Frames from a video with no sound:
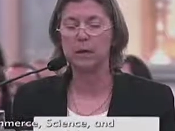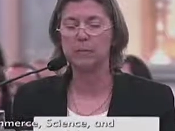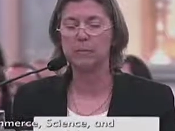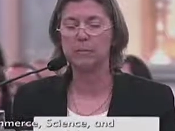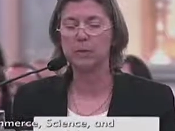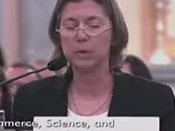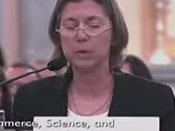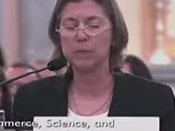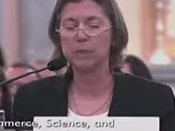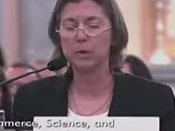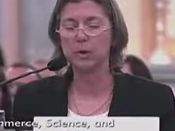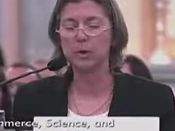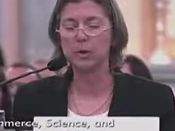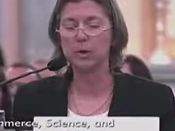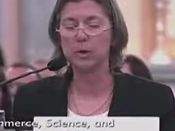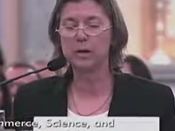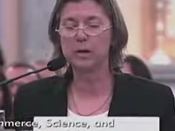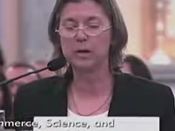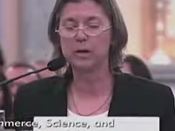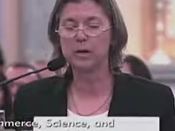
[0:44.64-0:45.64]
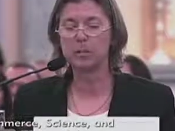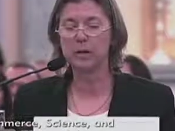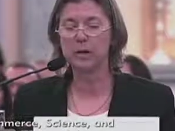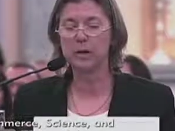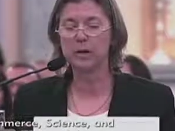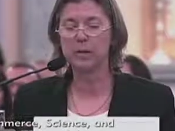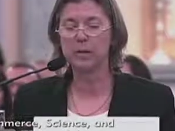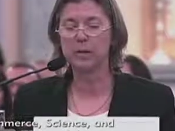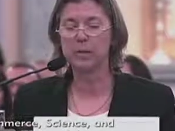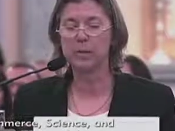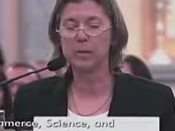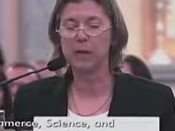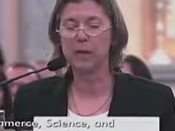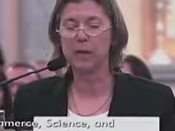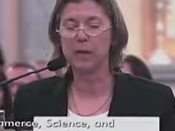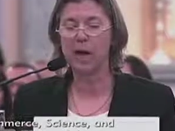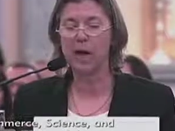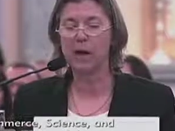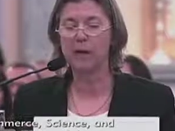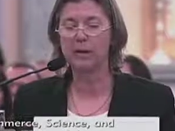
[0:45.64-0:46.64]
being more transparent
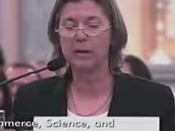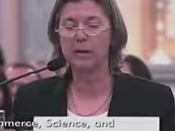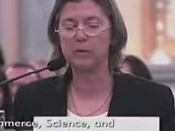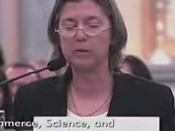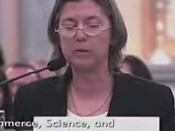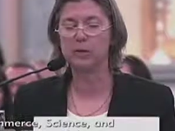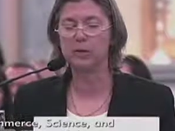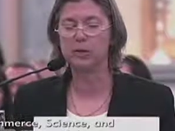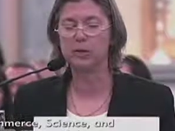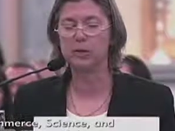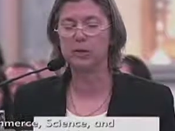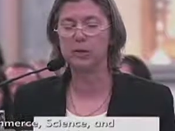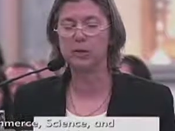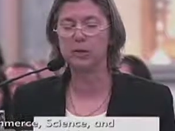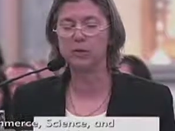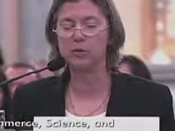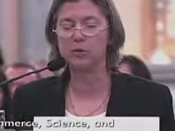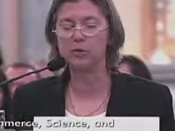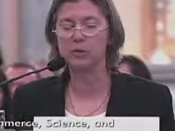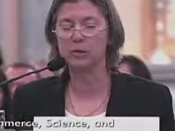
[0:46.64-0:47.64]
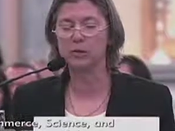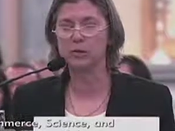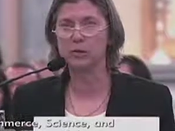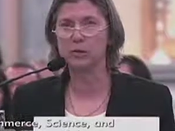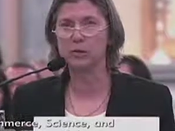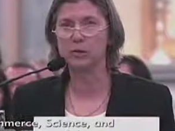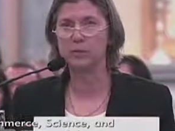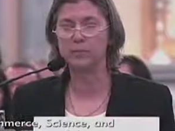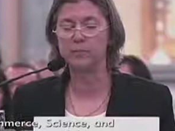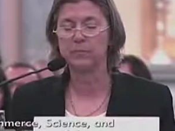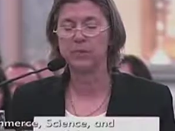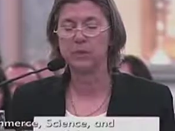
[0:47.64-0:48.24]
about how they reach conclusions,